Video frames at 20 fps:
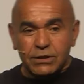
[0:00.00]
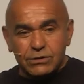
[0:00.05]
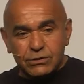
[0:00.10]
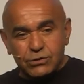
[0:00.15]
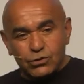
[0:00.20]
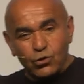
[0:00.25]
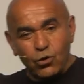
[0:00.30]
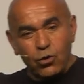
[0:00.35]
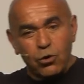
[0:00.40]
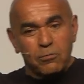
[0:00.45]

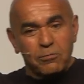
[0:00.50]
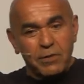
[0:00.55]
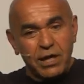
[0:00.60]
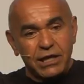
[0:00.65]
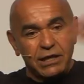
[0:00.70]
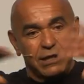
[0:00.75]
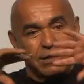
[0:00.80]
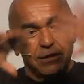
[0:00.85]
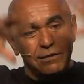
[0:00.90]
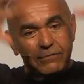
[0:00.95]
So
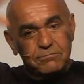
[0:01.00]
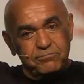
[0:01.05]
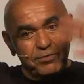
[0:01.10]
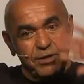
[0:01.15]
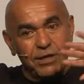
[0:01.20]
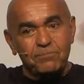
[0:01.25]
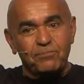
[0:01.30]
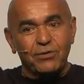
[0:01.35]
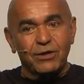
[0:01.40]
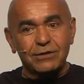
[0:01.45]
many
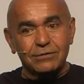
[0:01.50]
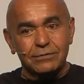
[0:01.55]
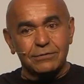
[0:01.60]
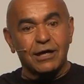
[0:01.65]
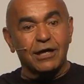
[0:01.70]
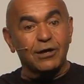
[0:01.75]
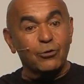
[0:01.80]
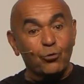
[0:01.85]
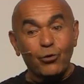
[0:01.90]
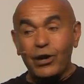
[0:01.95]
people
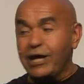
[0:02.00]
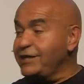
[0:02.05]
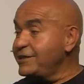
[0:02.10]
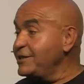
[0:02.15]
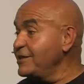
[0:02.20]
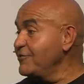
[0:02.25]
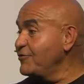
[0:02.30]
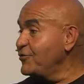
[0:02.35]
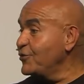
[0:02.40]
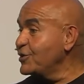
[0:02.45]
are
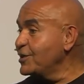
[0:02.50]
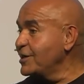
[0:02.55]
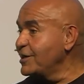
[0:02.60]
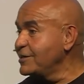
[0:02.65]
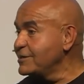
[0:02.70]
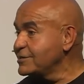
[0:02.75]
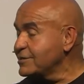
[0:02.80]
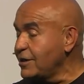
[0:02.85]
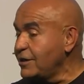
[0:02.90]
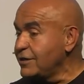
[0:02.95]
waiting for the
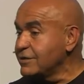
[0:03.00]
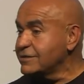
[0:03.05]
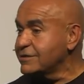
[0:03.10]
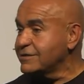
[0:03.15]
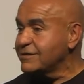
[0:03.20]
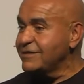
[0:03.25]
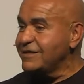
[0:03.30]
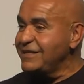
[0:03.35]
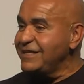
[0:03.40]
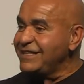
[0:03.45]

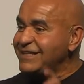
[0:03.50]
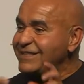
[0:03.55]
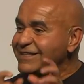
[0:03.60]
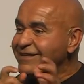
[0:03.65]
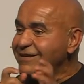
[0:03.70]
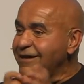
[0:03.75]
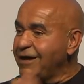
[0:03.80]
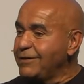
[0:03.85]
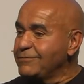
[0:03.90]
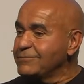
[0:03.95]
results. It
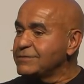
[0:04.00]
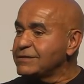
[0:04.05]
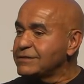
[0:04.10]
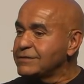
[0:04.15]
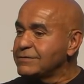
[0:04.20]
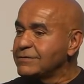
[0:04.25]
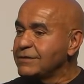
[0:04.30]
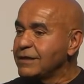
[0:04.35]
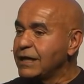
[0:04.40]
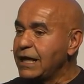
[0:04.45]

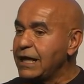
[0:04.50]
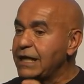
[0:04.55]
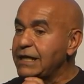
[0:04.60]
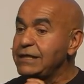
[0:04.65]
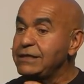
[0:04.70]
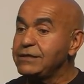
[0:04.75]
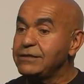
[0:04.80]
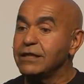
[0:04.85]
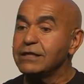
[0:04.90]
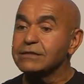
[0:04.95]
comes, and
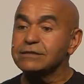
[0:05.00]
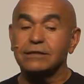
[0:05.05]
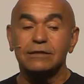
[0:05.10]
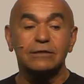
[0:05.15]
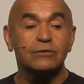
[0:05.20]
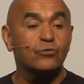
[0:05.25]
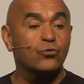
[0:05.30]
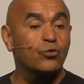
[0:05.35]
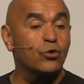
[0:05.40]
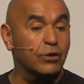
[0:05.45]
it
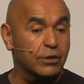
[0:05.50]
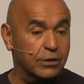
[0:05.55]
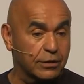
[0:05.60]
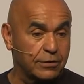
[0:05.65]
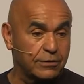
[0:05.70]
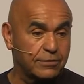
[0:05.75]
doesn't work.